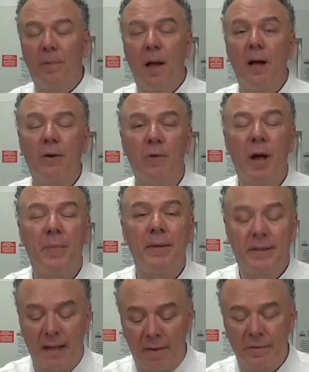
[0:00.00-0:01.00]
Blanc grape
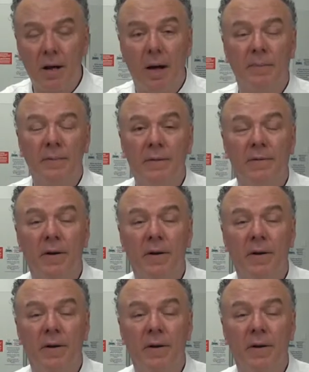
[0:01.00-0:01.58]
itself comes